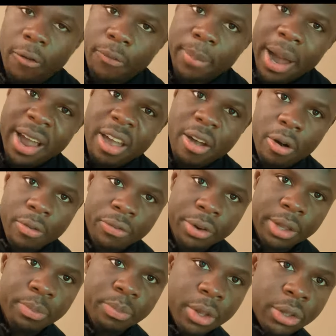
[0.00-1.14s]
of my recovery
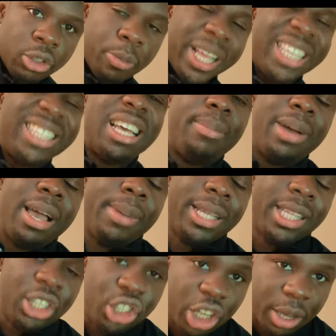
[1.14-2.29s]
so by the time I am at the
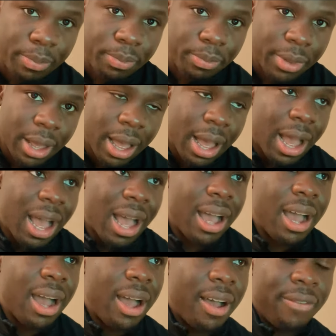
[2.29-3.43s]
gym, uh,
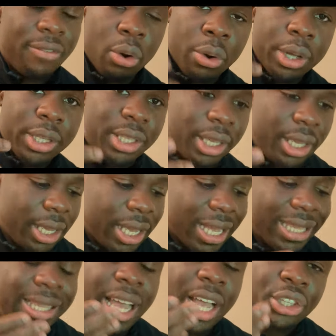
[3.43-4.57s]
I've already
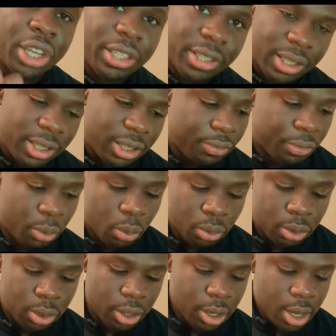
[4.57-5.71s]
digested this food
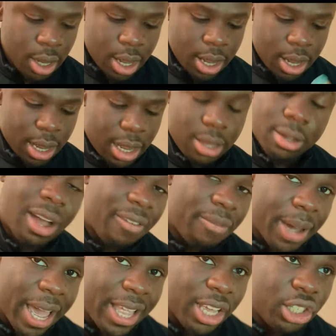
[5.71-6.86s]
and have my
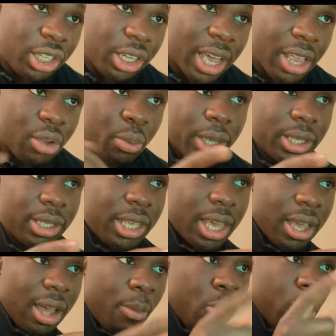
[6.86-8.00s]
energy. Anyways, yeah,
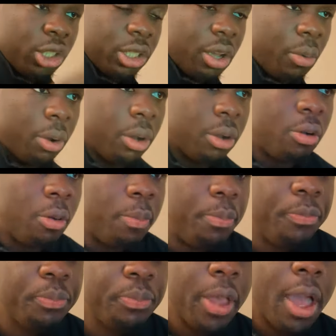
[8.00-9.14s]
I'm watching the World Cup.
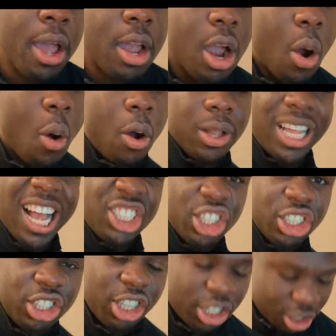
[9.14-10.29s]
Go on,
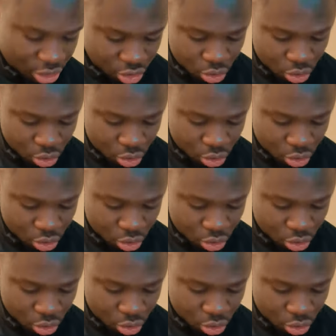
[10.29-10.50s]
Argentina to